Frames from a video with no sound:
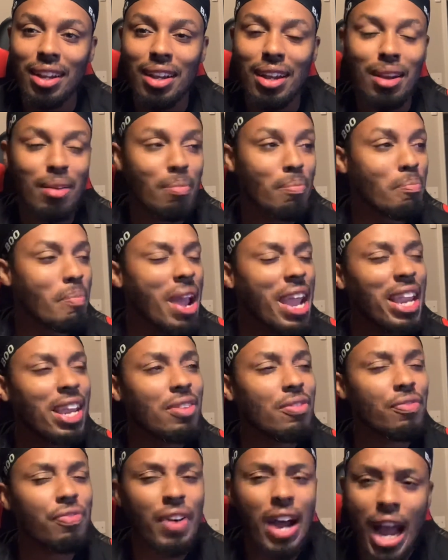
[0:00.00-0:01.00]

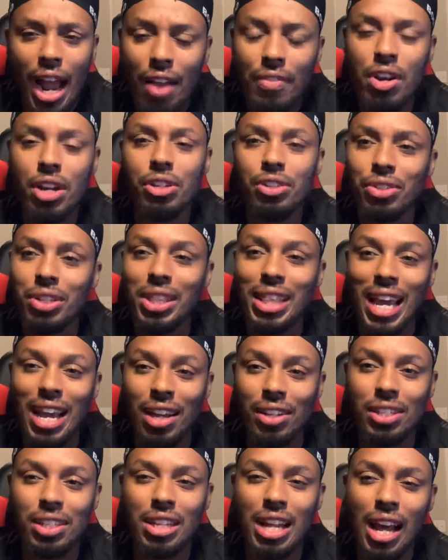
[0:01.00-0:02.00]
making
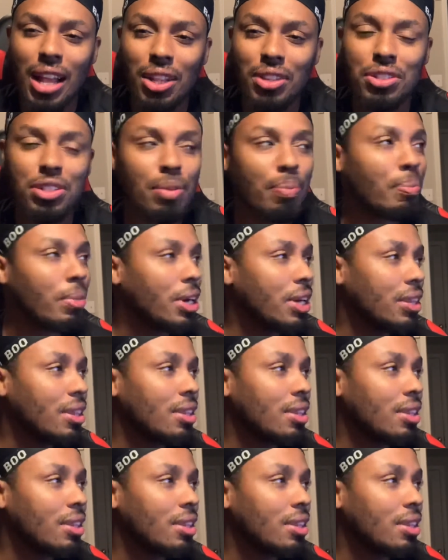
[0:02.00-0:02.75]
$500,000 a month?